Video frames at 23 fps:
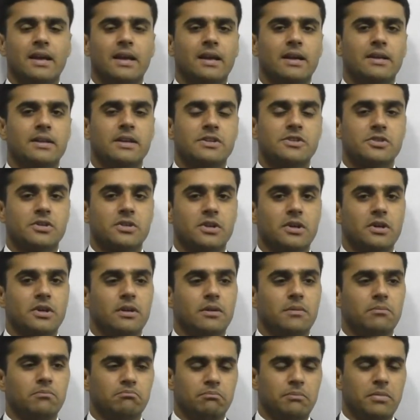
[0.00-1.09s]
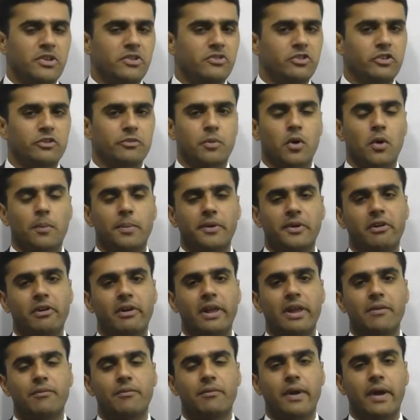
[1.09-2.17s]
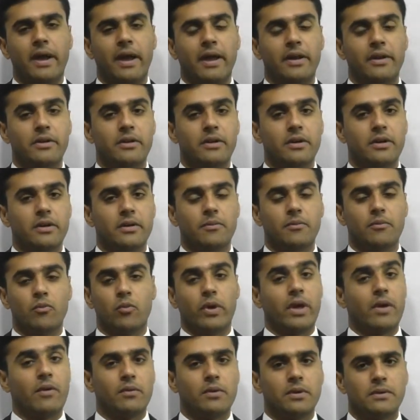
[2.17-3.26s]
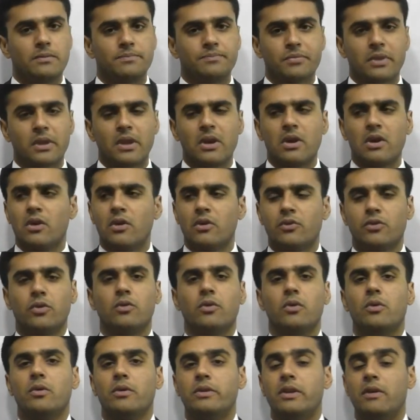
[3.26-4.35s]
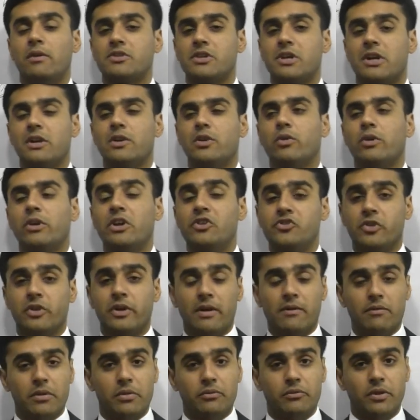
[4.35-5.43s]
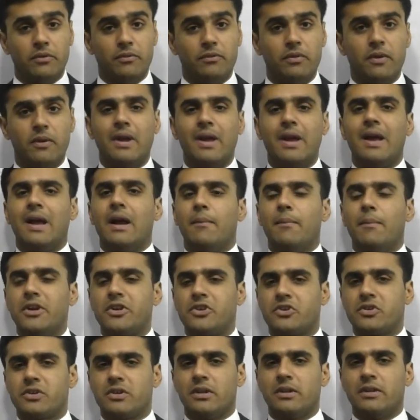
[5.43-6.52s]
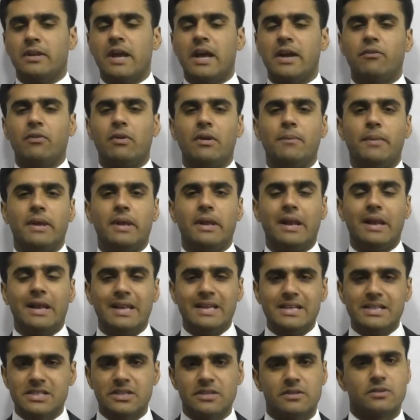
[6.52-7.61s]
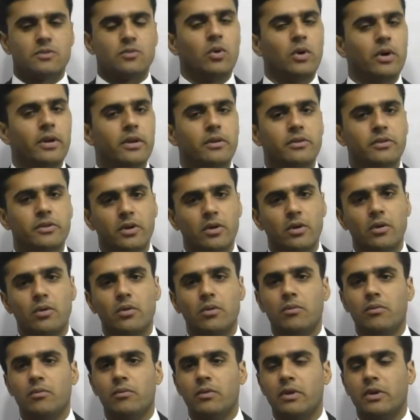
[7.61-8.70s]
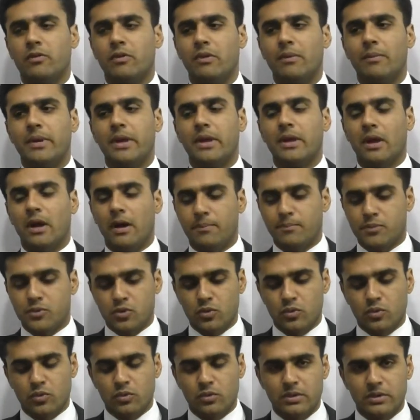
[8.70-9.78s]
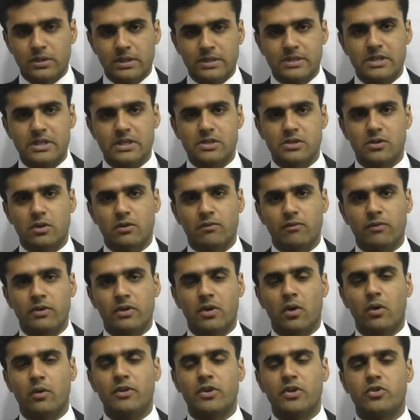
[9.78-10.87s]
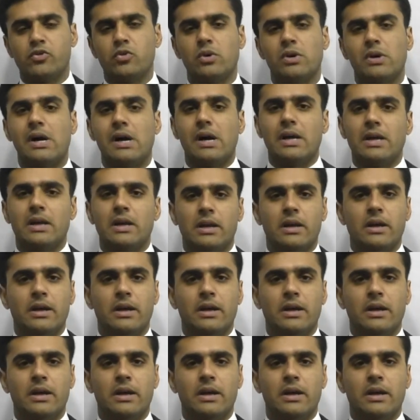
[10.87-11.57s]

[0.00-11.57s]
that business property relief and whatever. So they will tell you each and every stuff. But that will be the latest one, so it will be up to the date on which you are